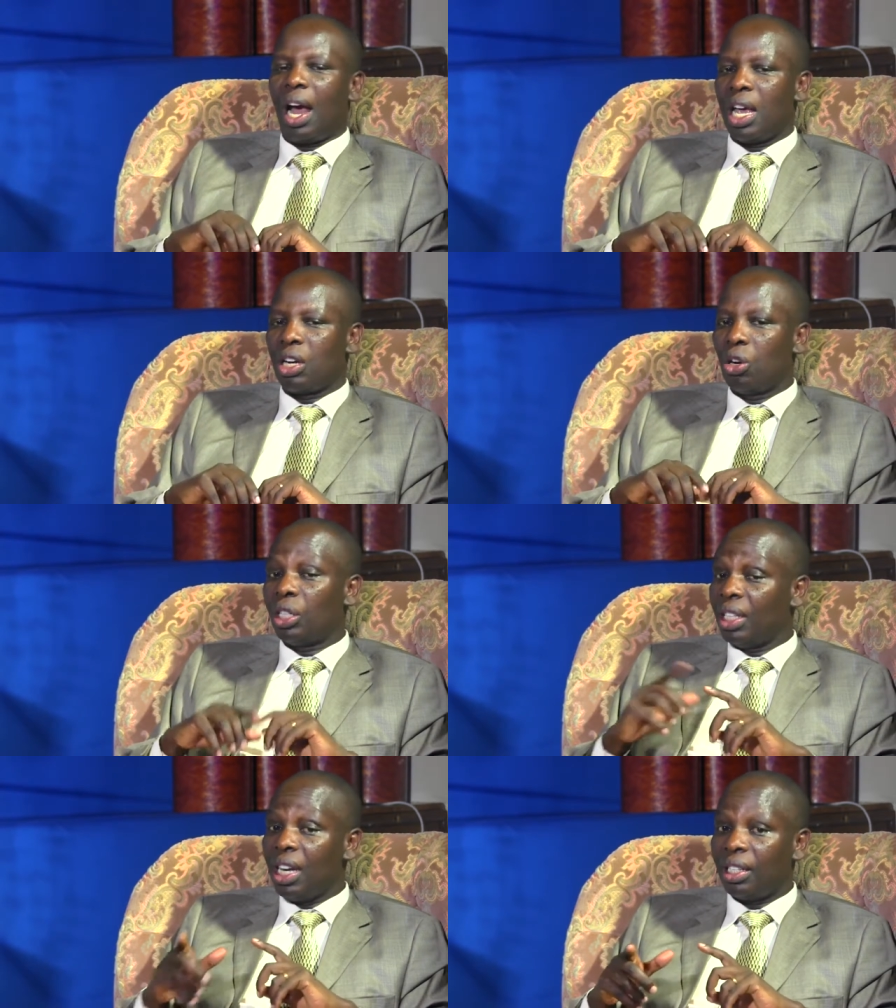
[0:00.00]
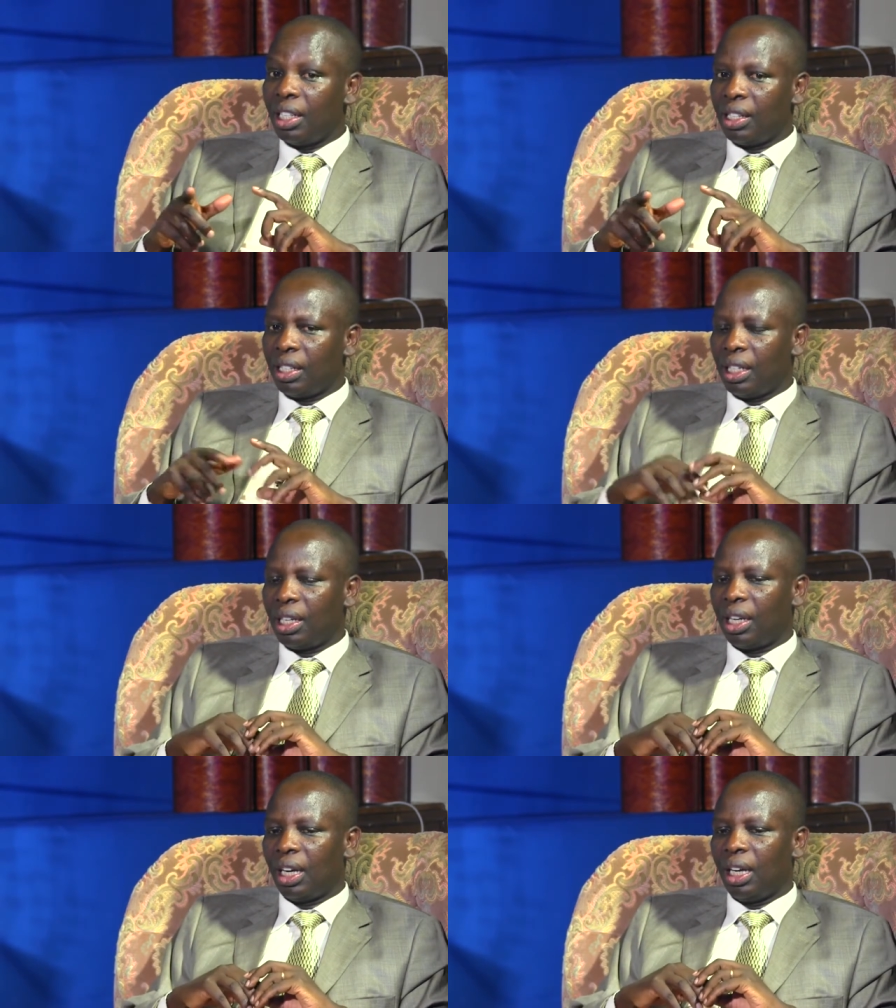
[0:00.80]
I got seriously
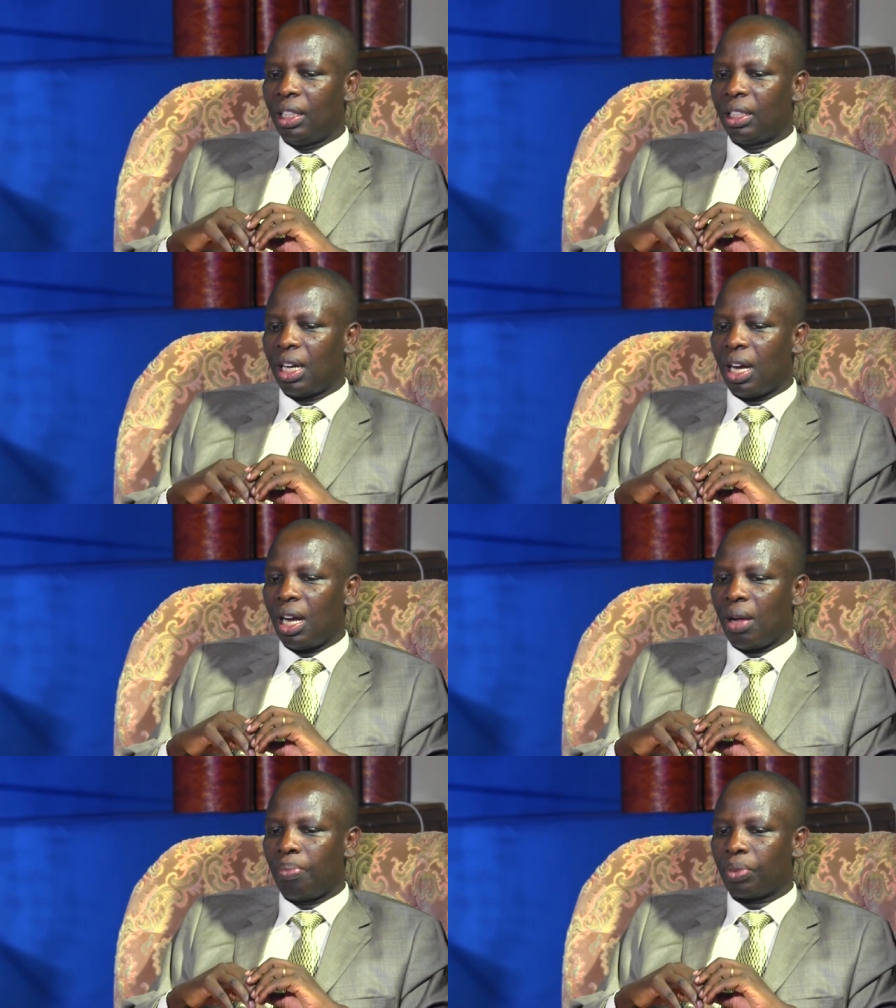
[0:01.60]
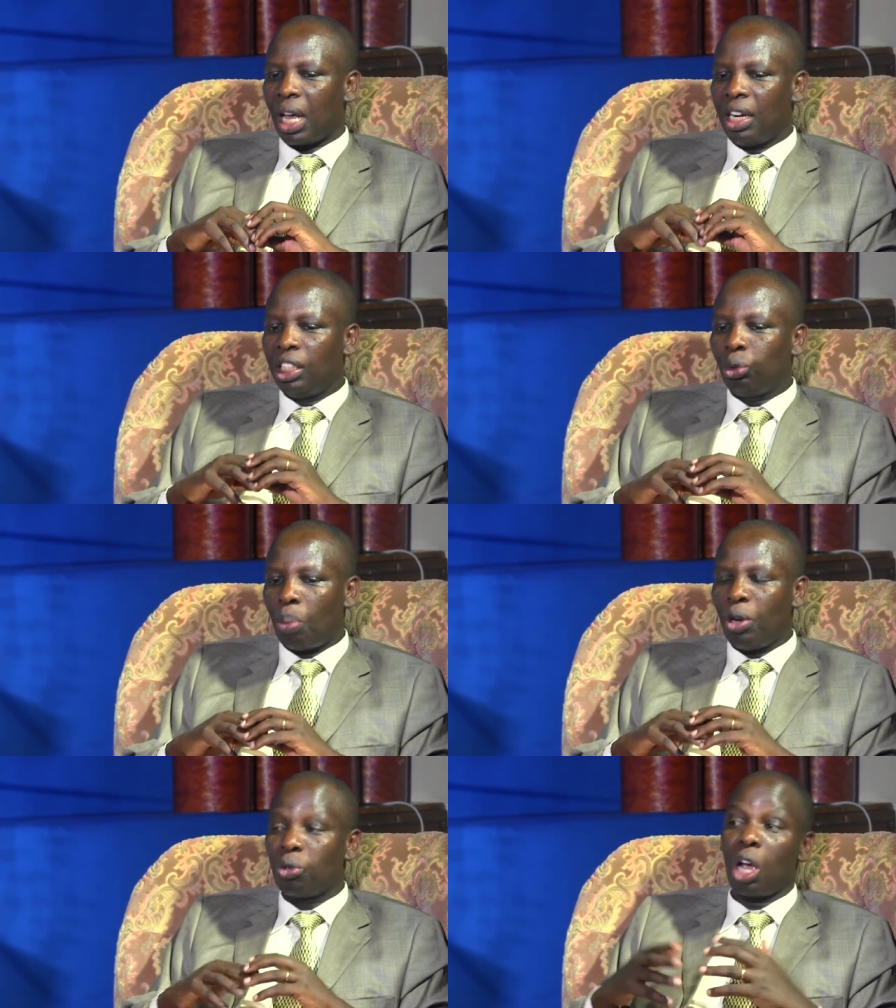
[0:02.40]
sick, and I reached to
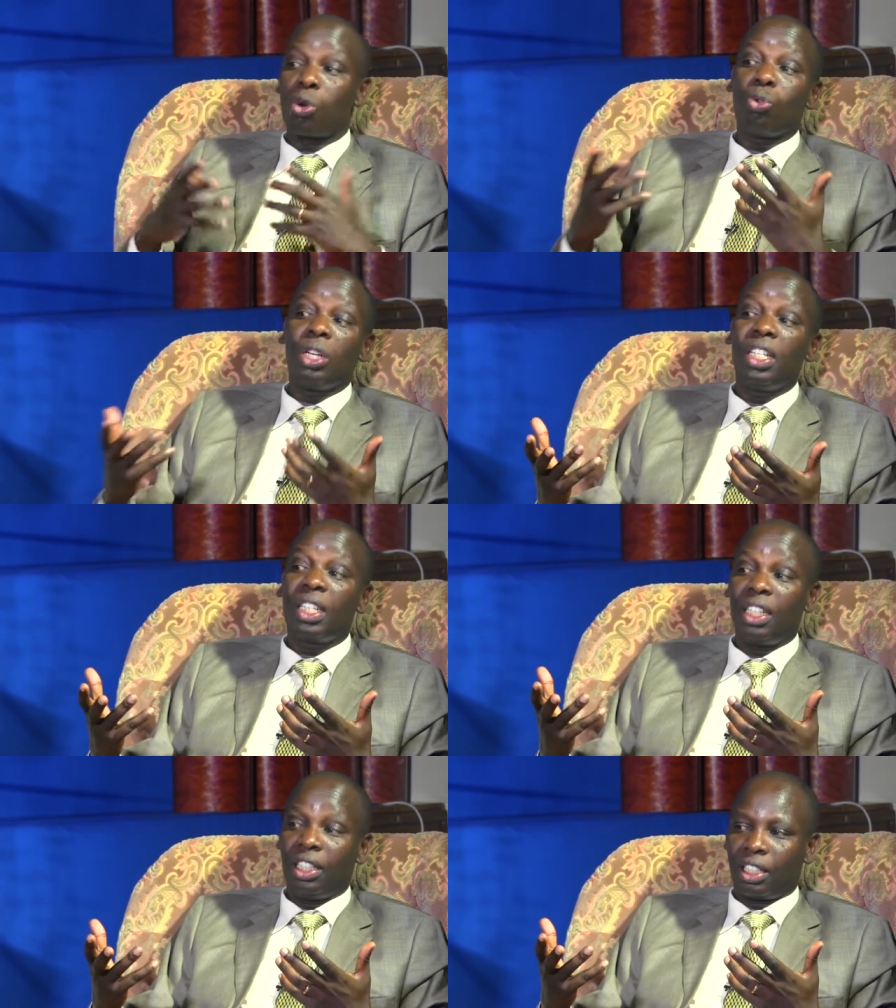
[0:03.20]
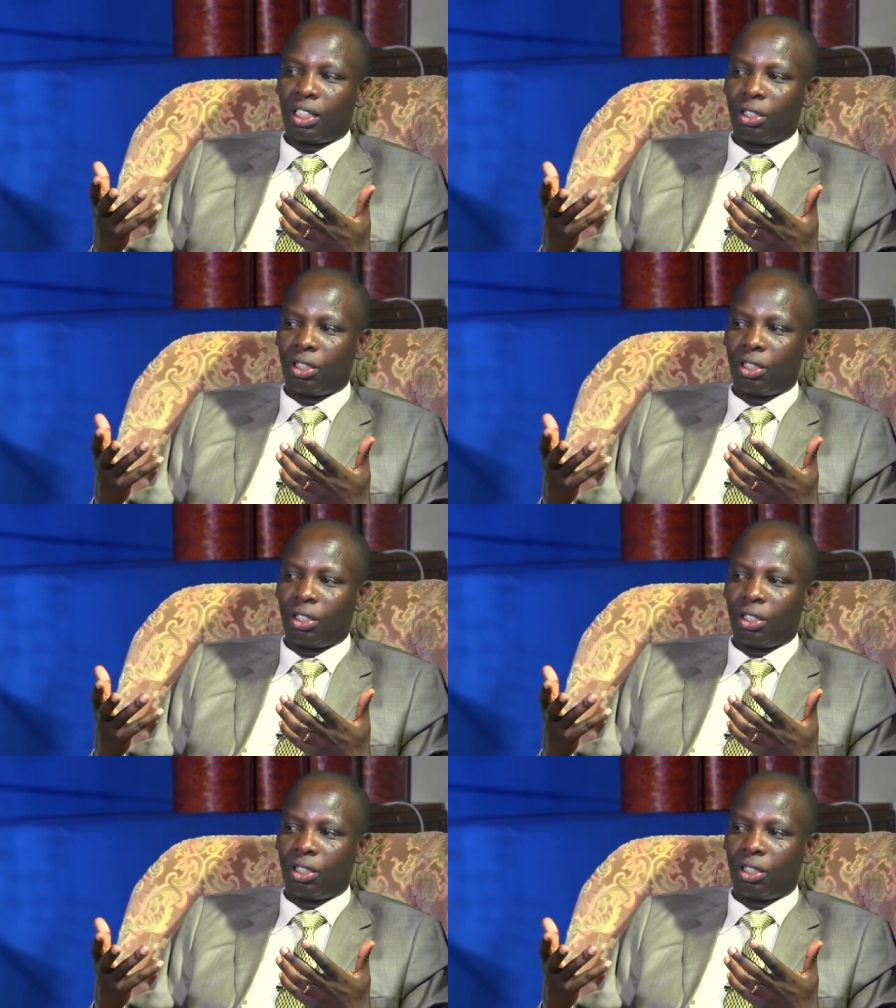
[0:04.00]
a point where I couldn't eat.